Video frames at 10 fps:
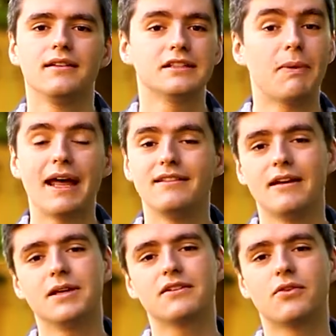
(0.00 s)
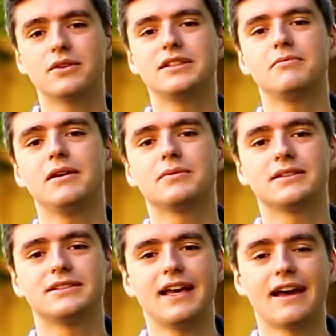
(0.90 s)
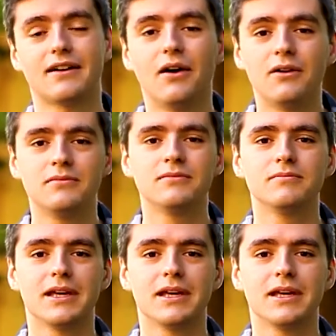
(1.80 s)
This pandemic forcing people to stay at home,